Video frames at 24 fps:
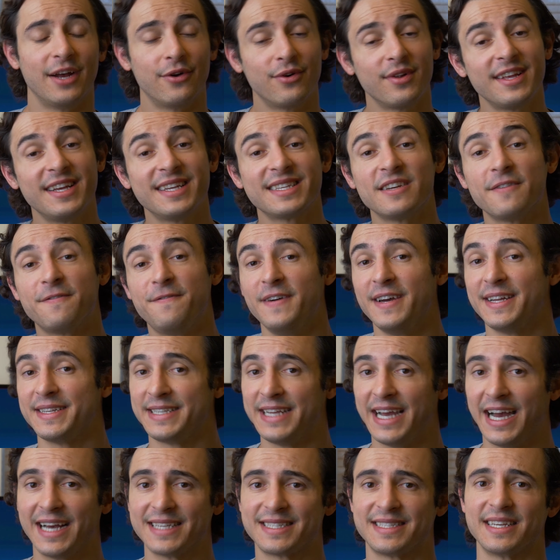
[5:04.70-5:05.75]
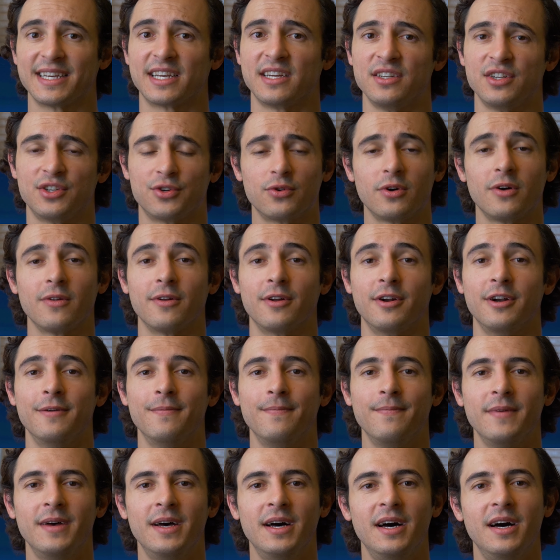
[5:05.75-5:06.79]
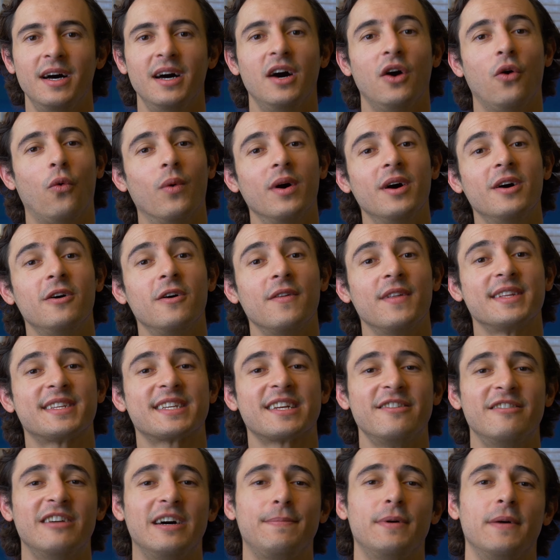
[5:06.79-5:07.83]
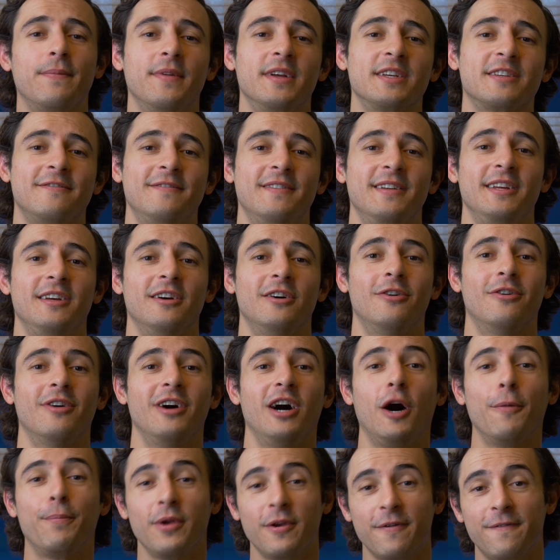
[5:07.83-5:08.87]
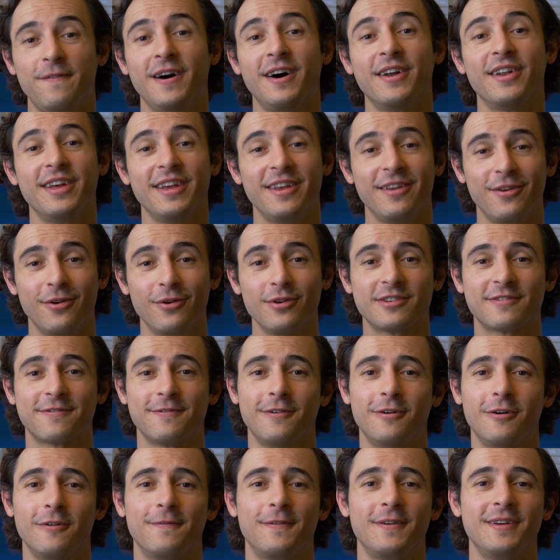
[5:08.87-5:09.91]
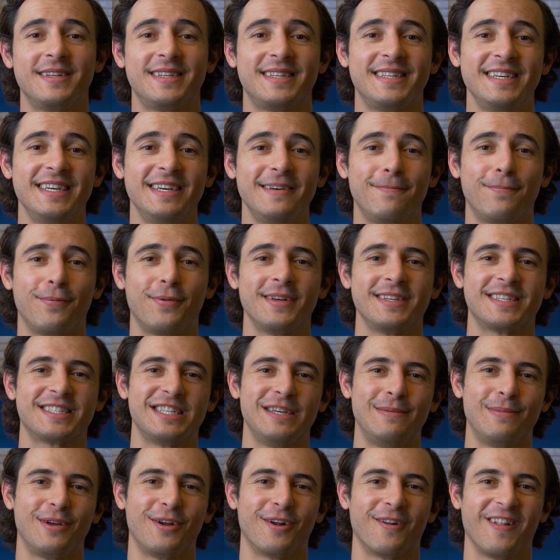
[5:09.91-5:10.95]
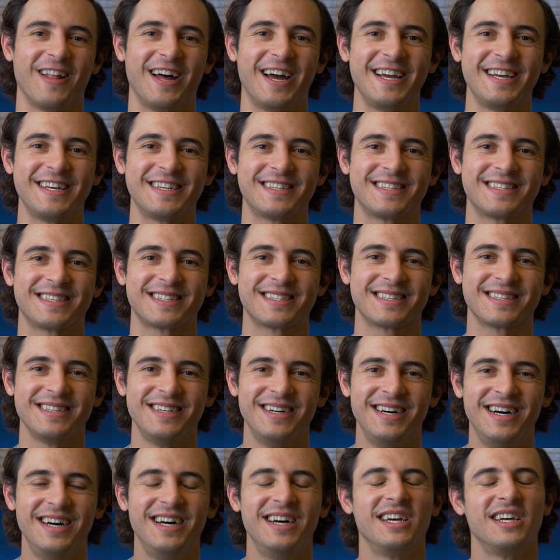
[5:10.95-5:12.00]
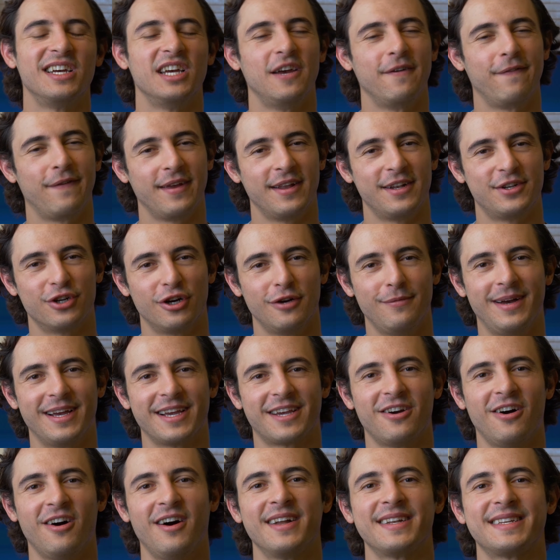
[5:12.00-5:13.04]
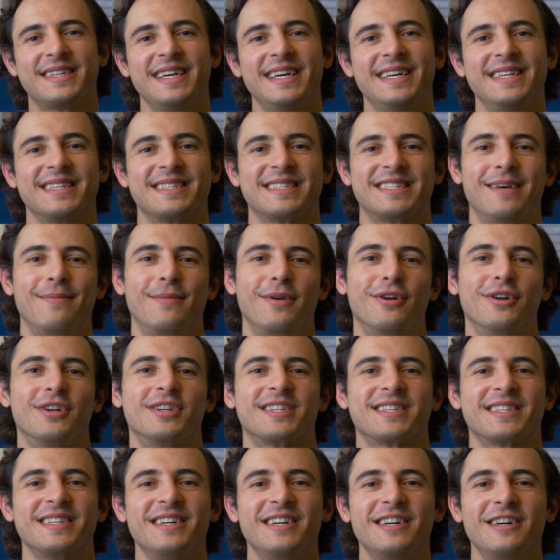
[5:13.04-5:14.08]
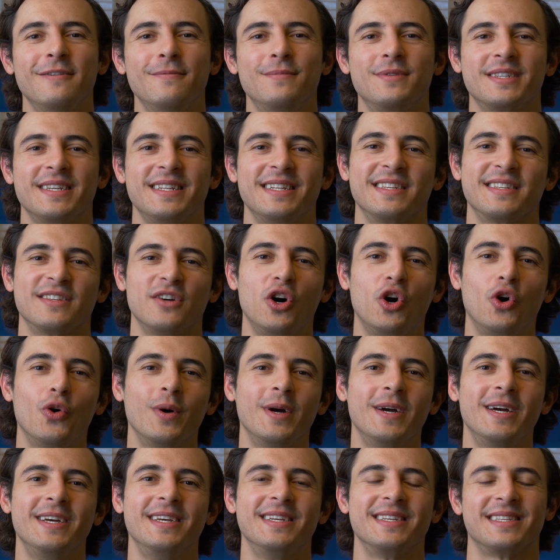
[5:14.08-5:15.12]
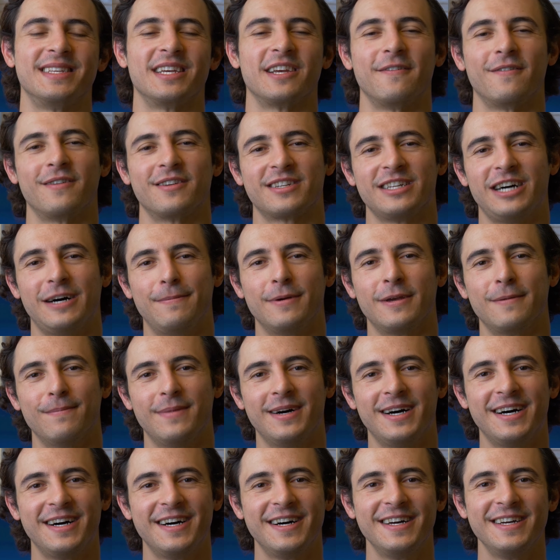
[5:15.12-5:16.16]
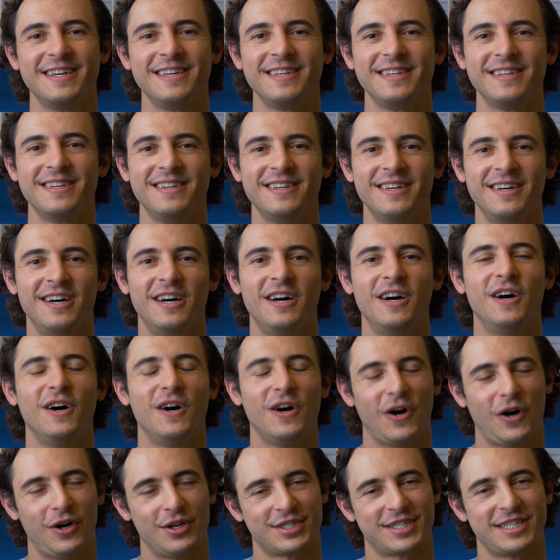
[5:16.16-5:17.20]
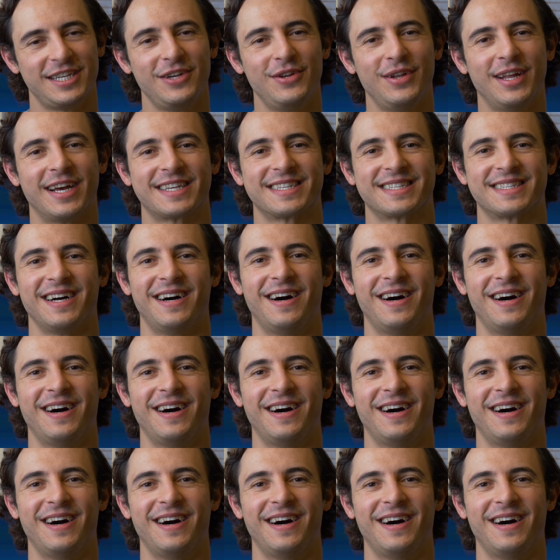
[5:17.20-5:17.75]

It really is a fantastic controller. Well, that's going to wrap up this video. I hope you found it useful. If you did, please send me your likes. If you enjoy my content, send me your subs. And as always, thank you for stopping by. I'll see you next